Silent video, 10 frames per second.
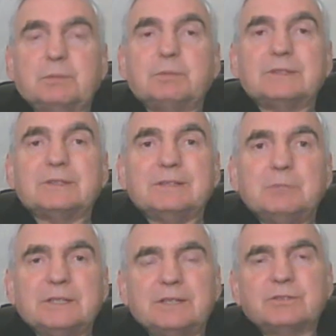people
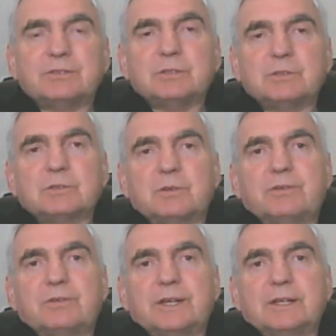didn't believe she was
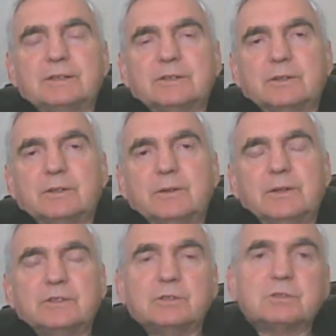so violent.
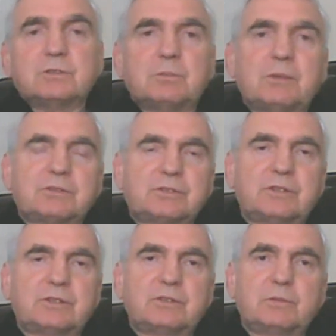She was a
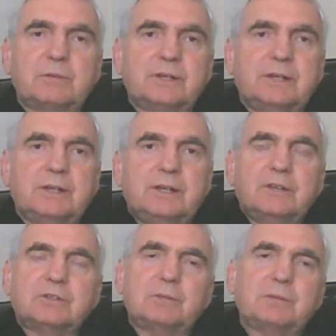monster of a woman.
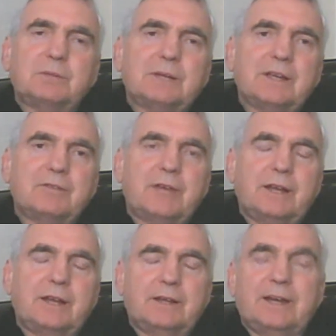She made my life
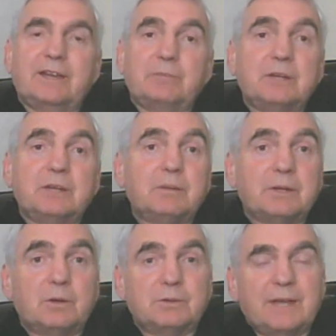hell, and I've been on
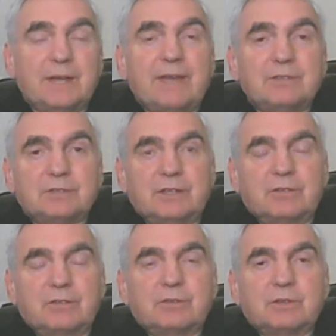my own ever
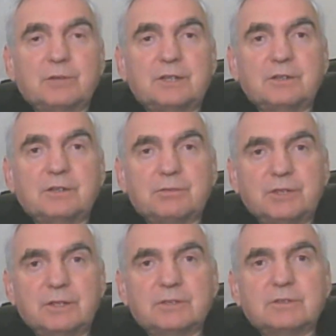since. For
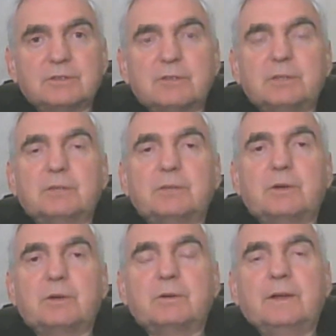23 years now, I've been on
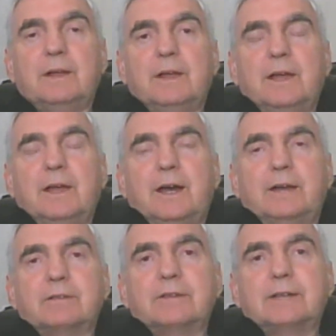my own,
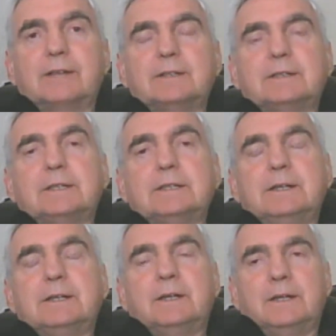and it's
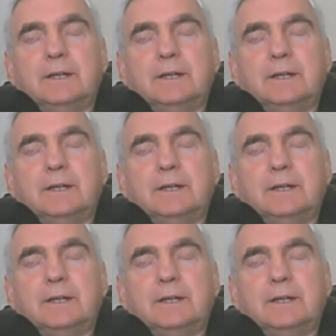19.